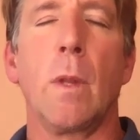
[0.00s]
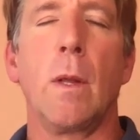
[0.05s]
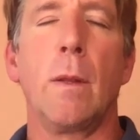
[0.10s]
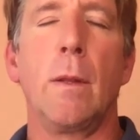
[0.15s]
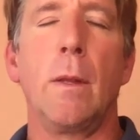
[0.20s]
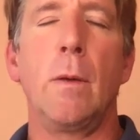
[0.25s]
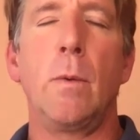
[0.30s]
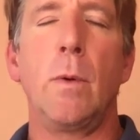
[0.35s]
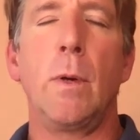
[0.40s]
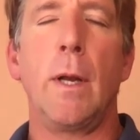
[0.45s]

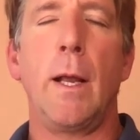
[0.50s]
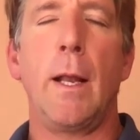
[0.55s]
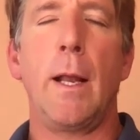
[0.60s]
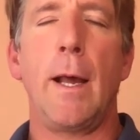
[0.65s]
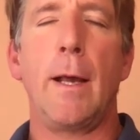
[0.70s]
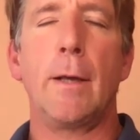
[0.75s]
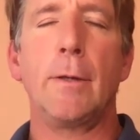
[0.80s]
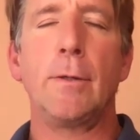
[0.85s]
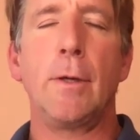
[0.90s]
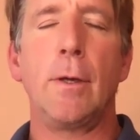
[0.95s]
Then what I'd
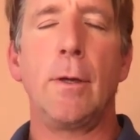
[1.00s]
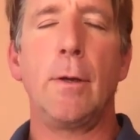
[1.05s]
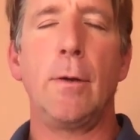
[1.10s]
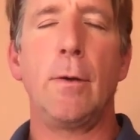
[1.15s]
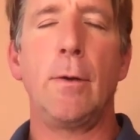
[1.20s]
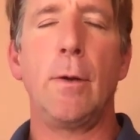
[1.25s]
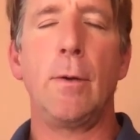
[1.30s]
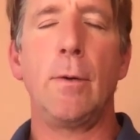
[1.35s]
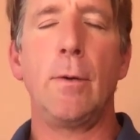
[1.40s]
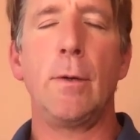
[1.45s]
ask you to
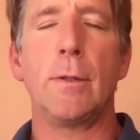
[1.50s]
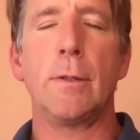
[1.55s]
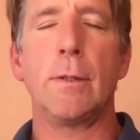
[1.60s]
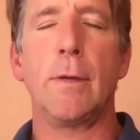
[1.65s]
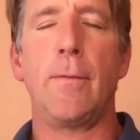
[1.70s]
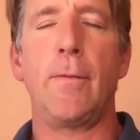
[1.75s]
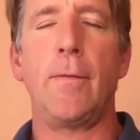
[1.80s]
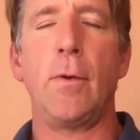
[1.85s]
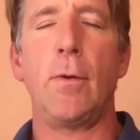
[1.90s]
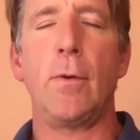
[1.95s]
do is
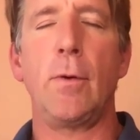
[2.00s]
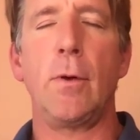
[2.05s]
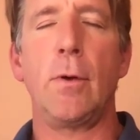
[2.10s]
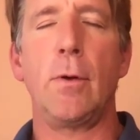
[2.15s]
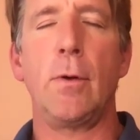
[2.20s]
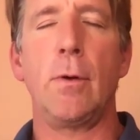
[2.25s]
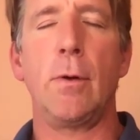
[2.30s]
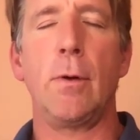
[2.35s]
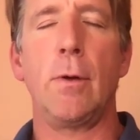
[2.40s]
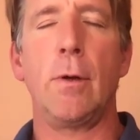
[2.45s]
if you
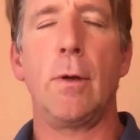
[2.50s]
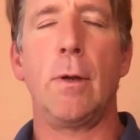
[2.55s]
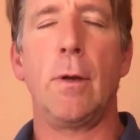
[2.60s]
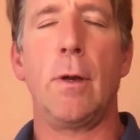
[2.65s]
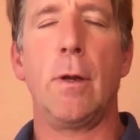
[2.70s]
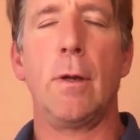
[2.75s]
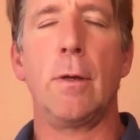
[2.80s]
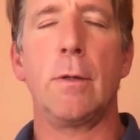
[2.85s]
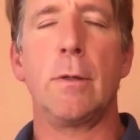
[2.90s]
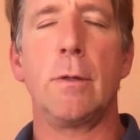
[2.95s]
could